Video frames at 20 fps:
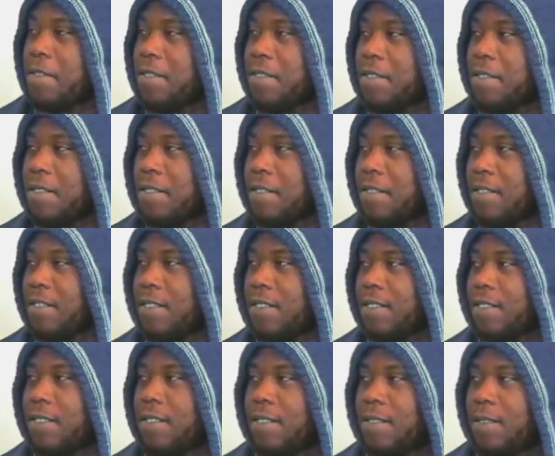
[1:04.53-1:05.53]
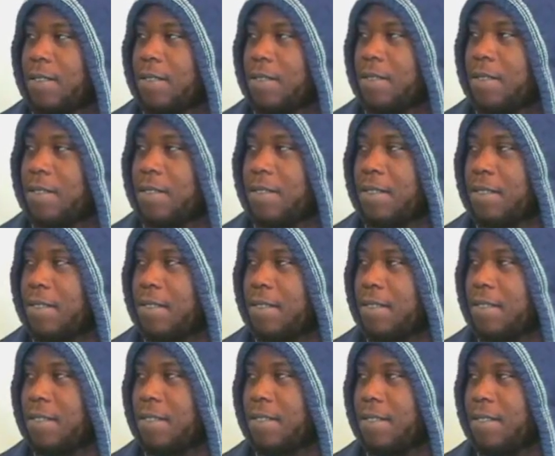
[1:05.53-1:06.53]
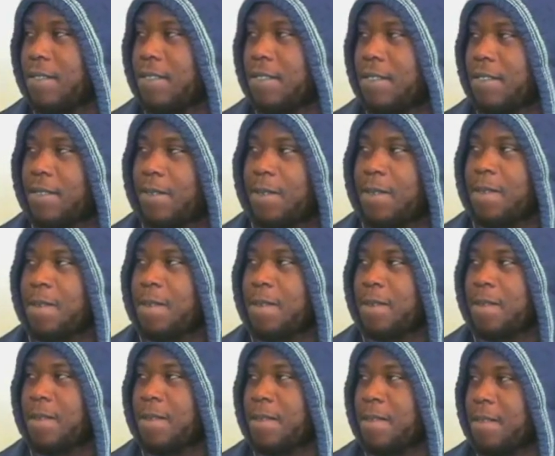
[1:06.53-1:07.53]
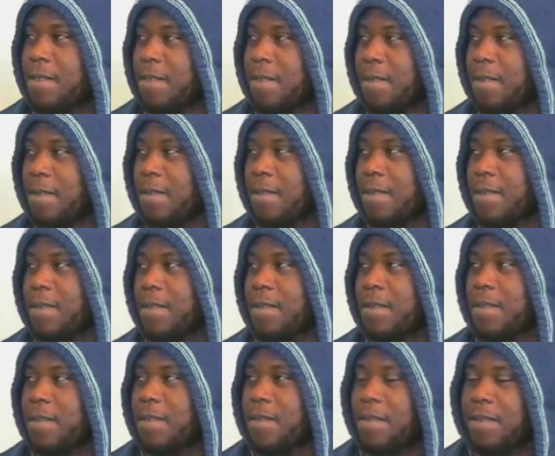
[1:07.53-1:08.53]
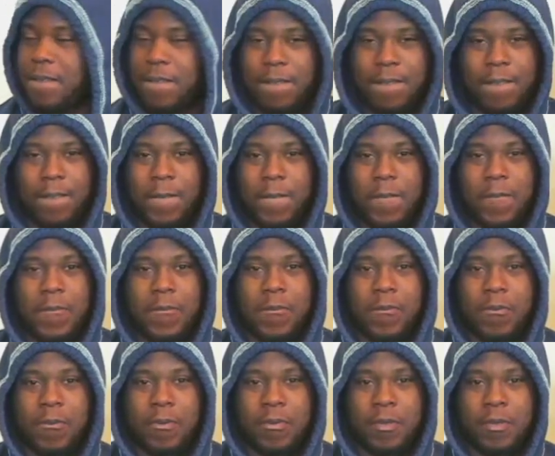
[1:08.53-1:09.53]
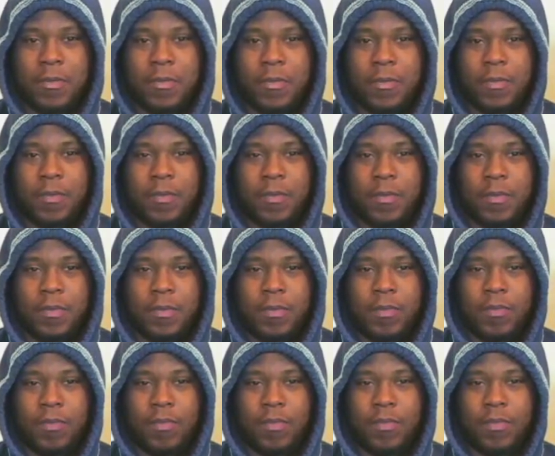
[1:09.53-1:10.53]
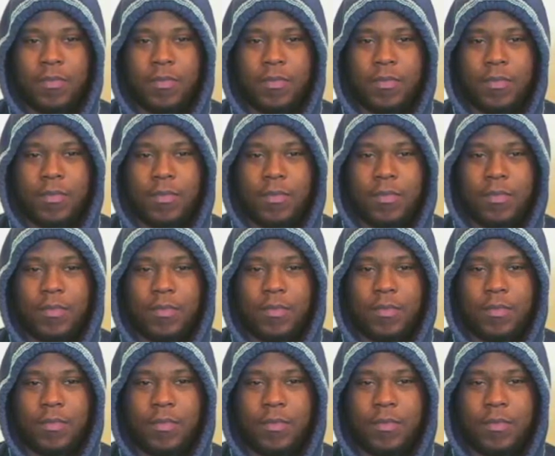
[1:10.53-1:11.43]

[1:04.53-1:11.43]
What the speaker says: (silent)